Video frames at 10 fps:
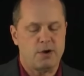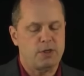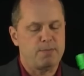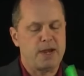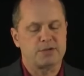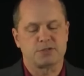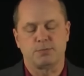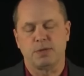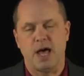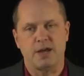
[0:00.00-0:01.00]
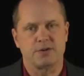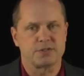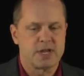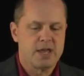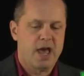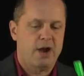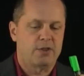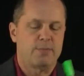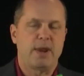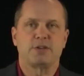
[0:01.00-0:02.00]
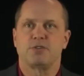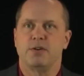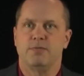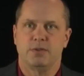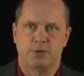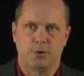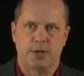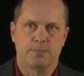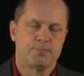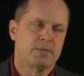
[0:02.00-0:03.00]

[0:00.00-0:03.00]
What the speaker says: How do they manage suppliers? How do they manage their inventory?